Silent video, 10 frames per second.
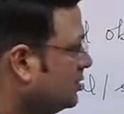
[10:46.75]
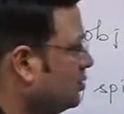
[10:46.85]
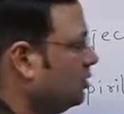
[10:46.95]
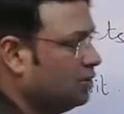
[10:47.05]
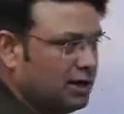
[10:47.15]

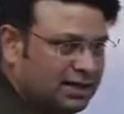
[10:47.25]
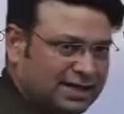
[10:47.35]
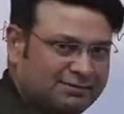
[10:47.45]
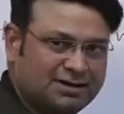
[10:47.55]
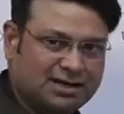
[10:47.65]
So
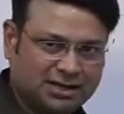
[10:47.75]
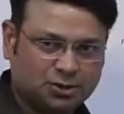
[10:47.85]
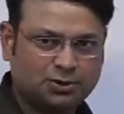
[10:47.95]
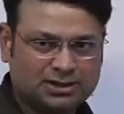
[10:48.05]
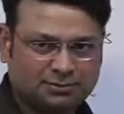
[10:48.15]
even
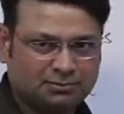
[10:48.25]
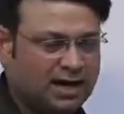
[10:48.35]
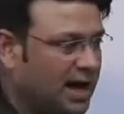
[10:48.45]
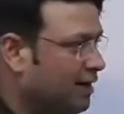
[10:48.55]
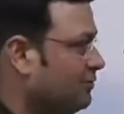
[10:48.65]
Hinduism
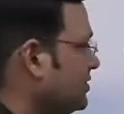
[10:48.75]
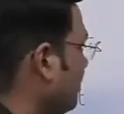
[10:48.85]
have